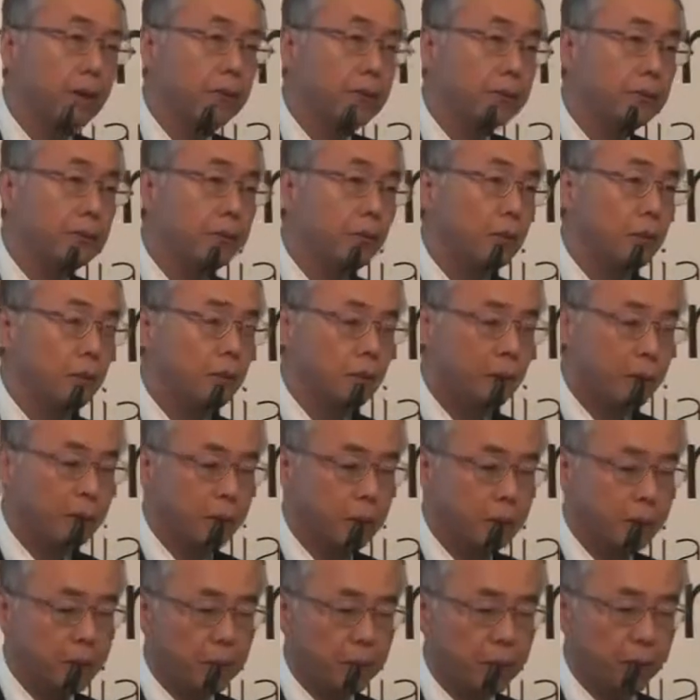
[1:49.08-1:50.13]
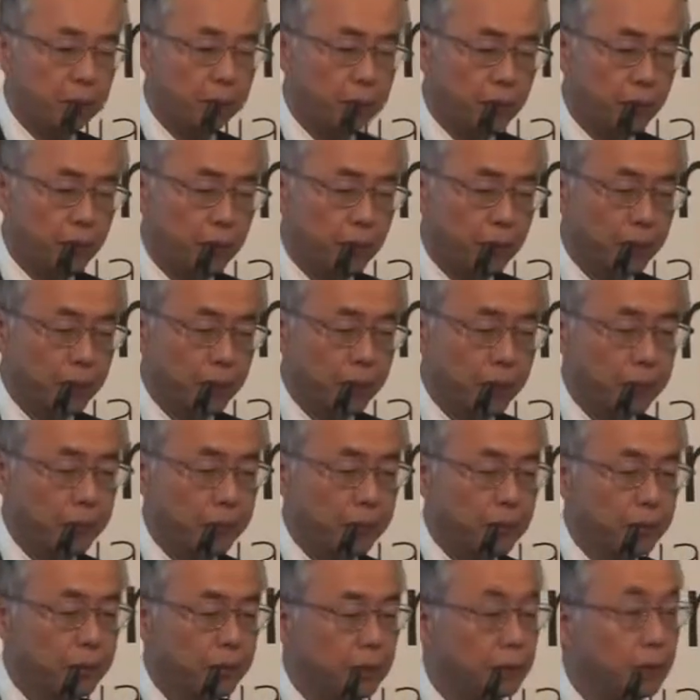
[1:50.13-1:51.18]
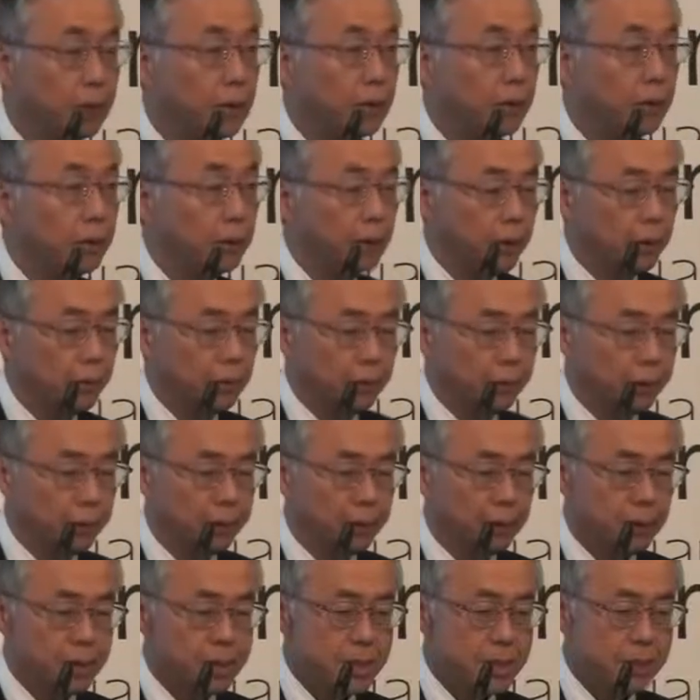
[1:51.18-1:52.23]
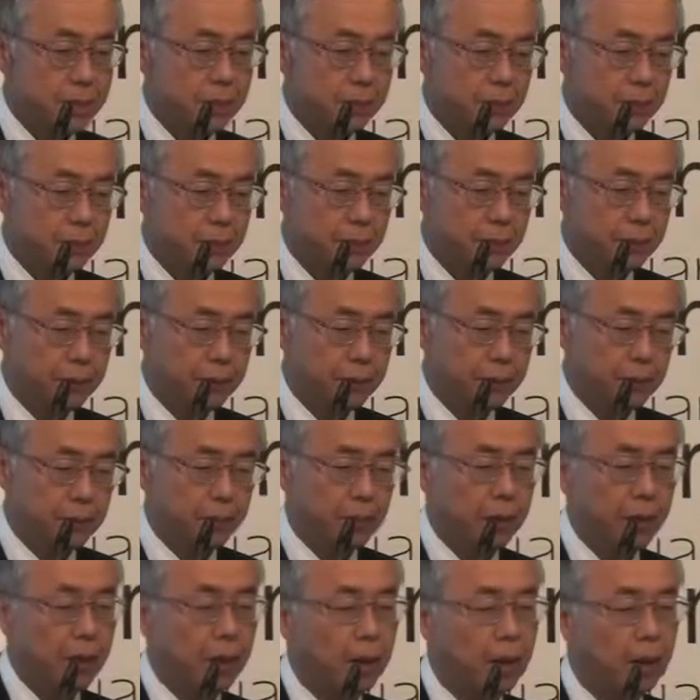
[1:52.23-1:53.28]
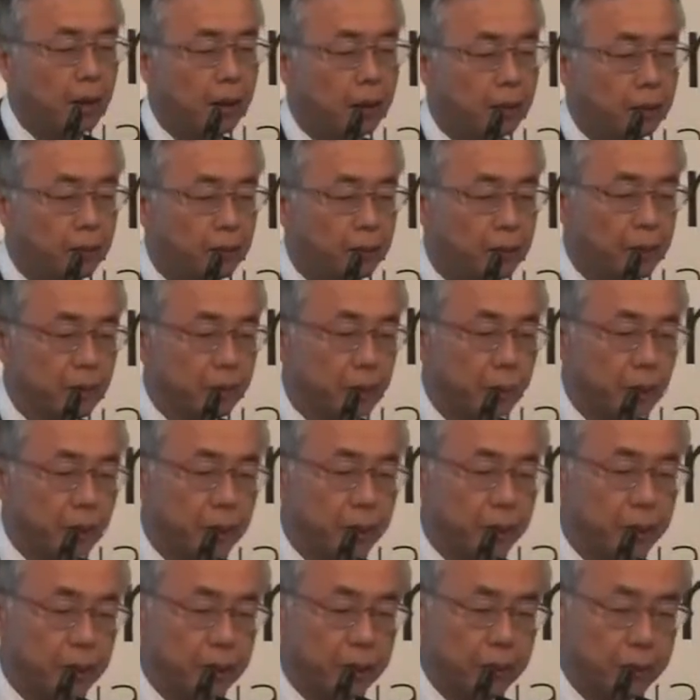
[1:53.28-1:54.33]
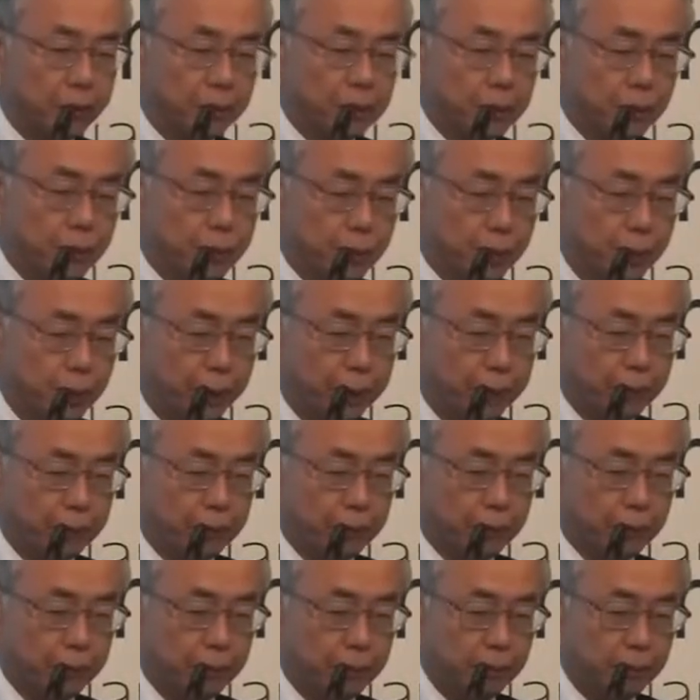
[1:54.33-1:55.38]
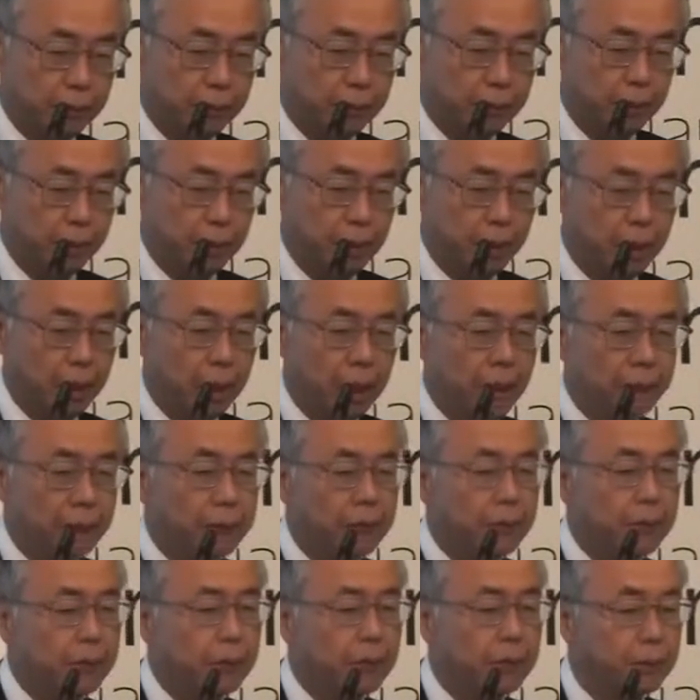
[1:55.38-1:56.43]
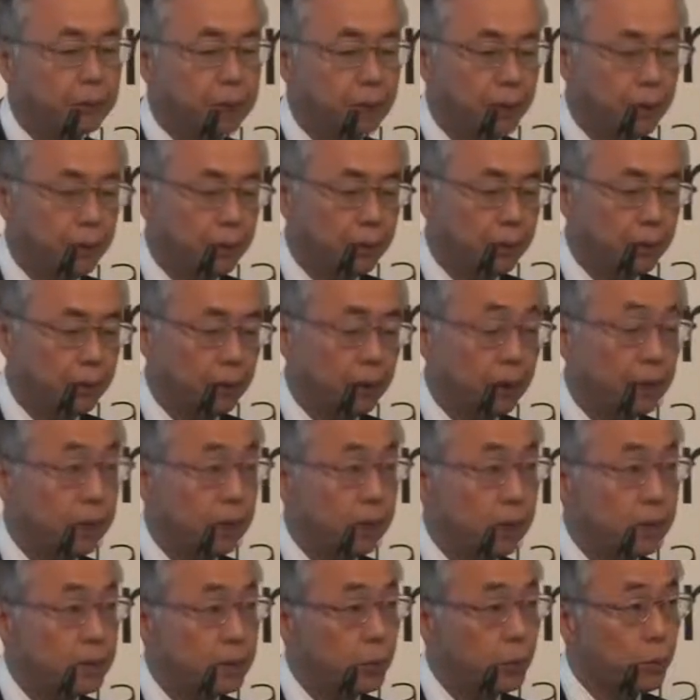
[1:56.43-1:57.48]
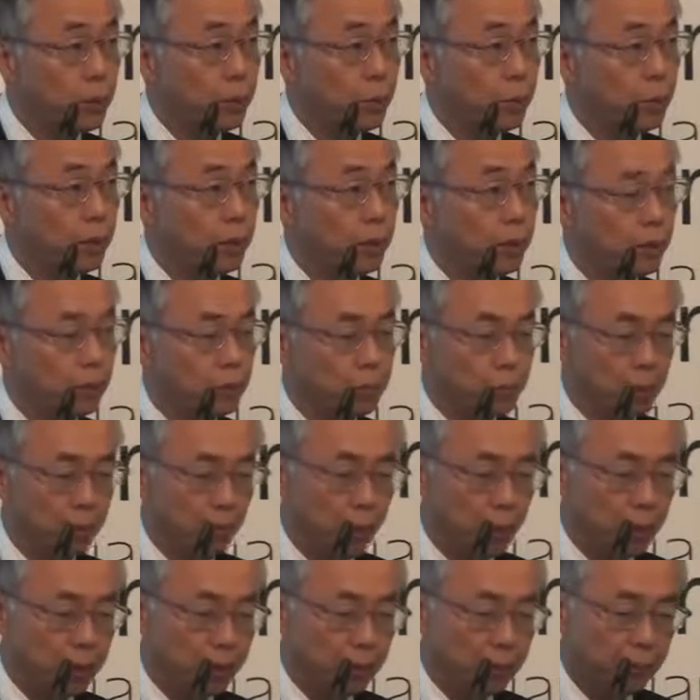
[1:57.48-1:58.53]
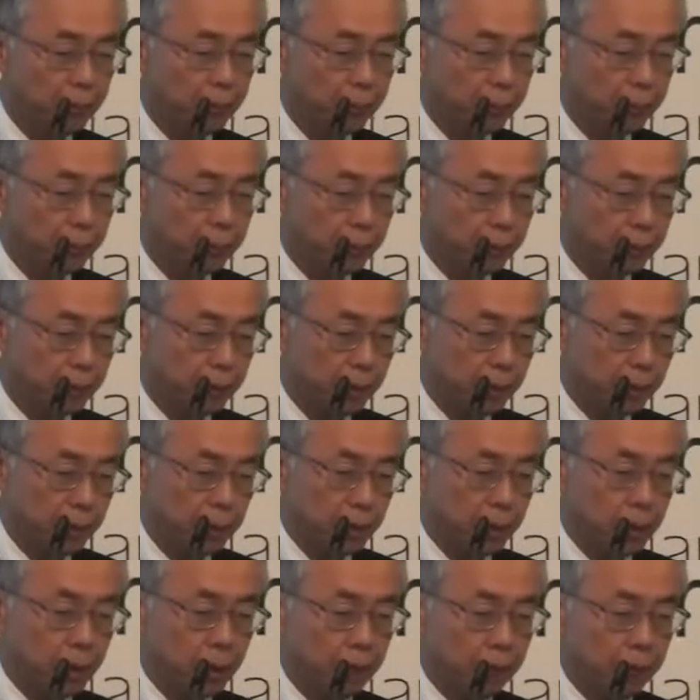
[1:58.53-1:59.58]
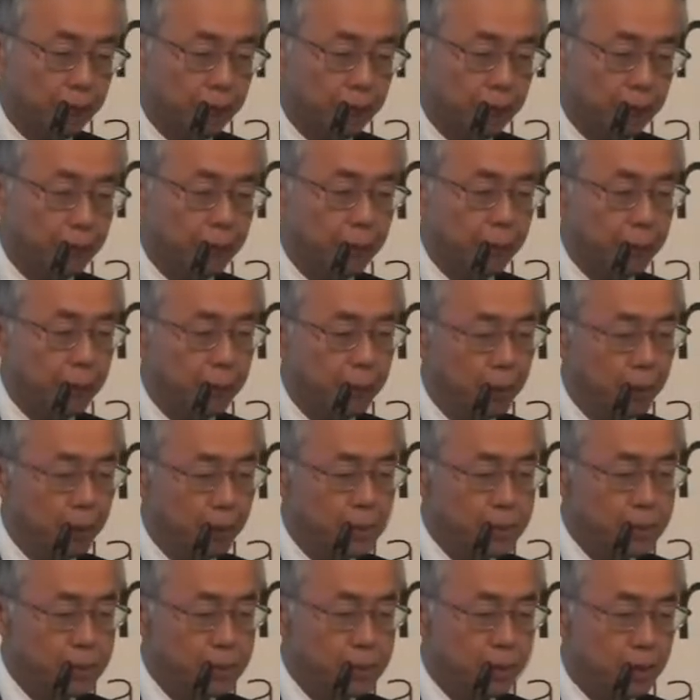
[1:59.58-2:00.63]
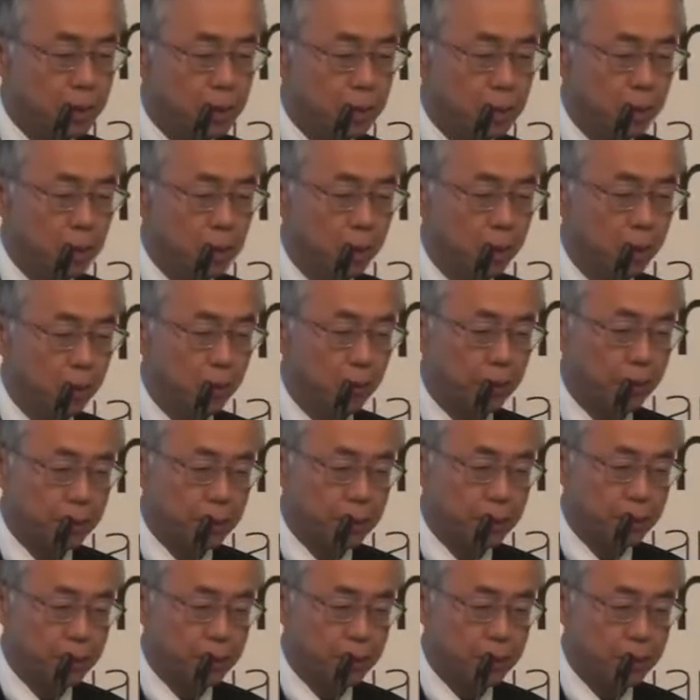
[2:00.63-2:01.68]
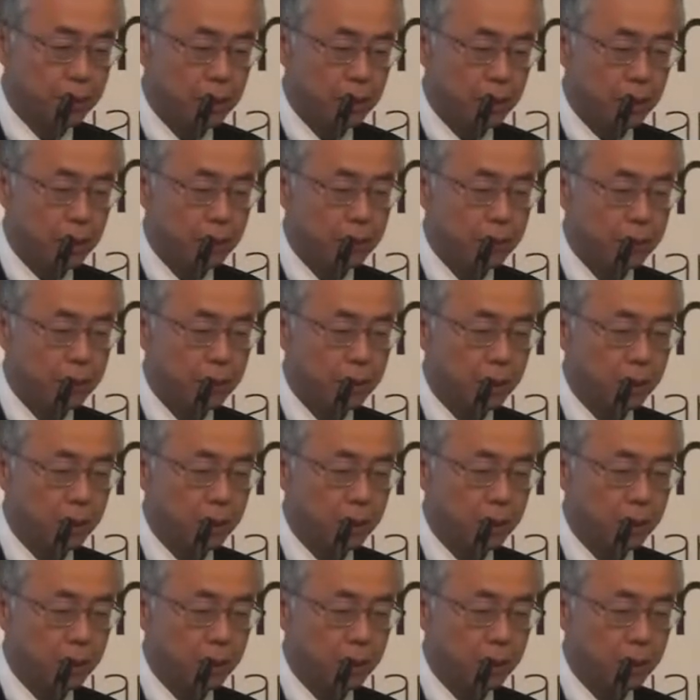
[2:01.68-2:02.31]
So many platforms exist. This causes a, a little complicated situation and this is an industry-wide problem for the both TV manufacturer and